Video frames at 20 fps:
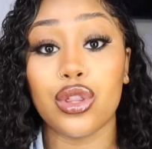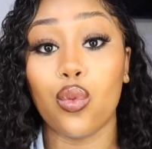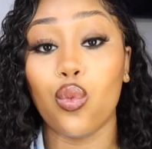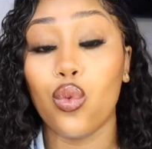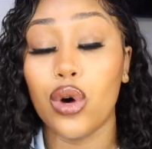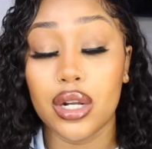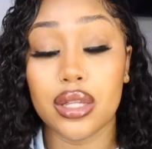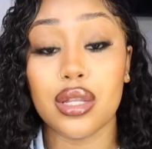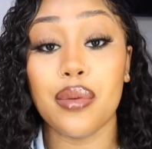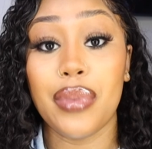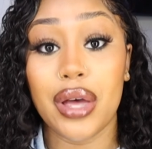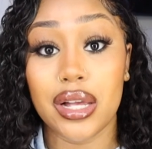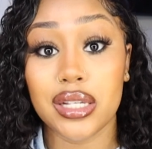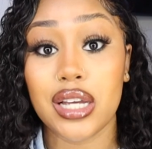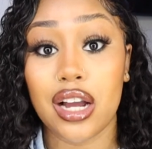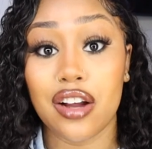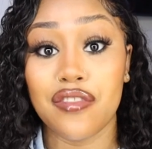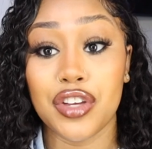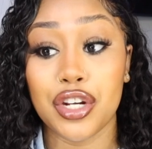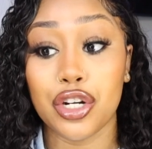one of the
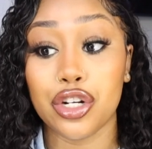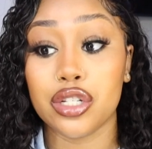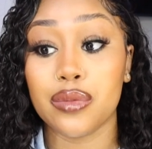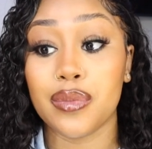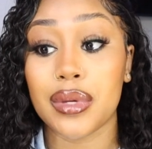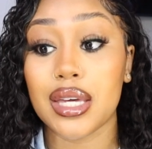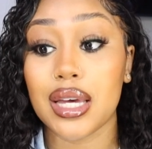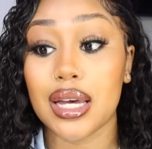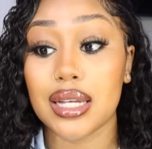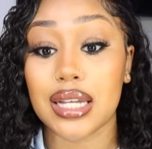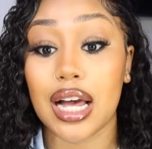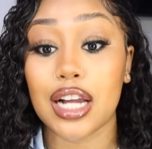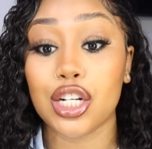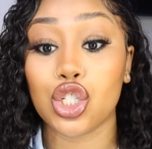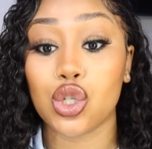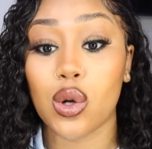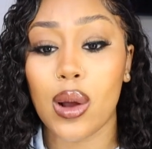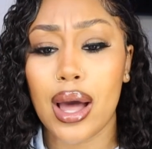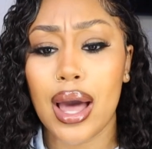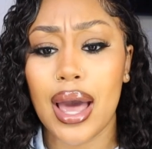best hair vendors because I
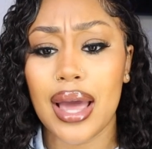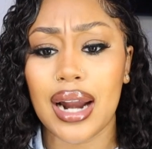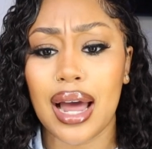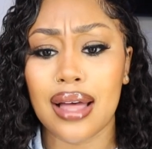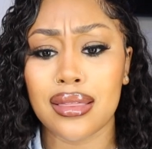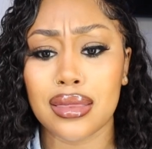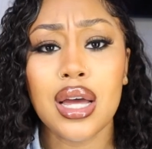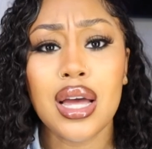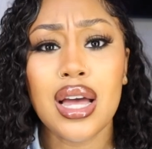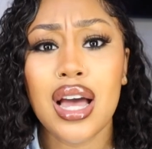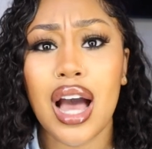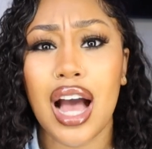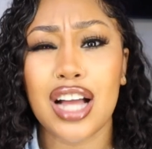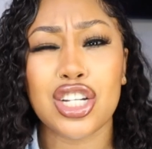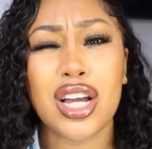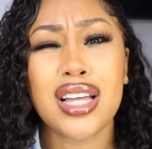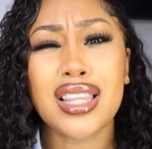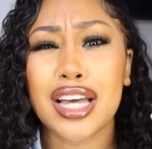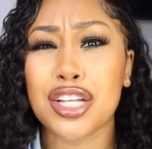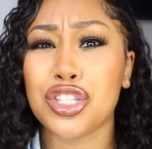tried,
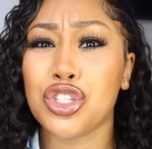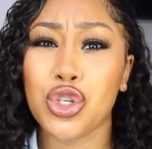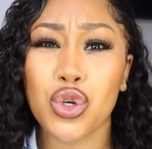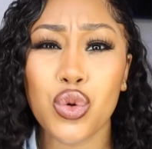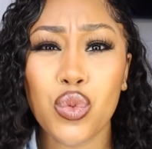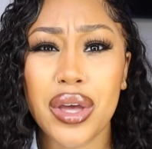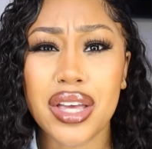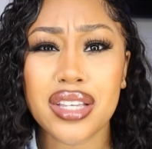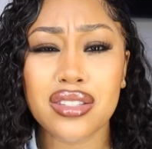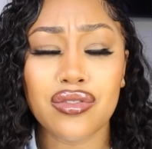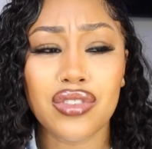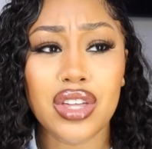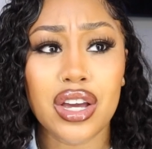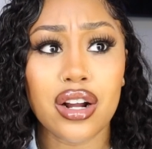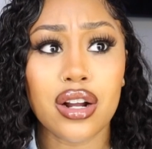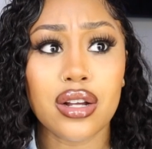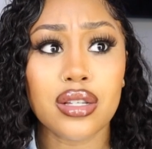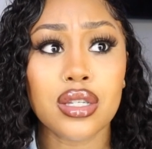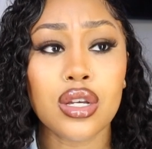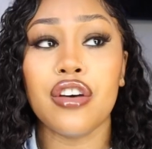I tried like two wigs of
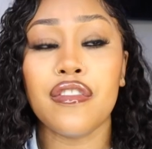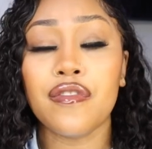theirs.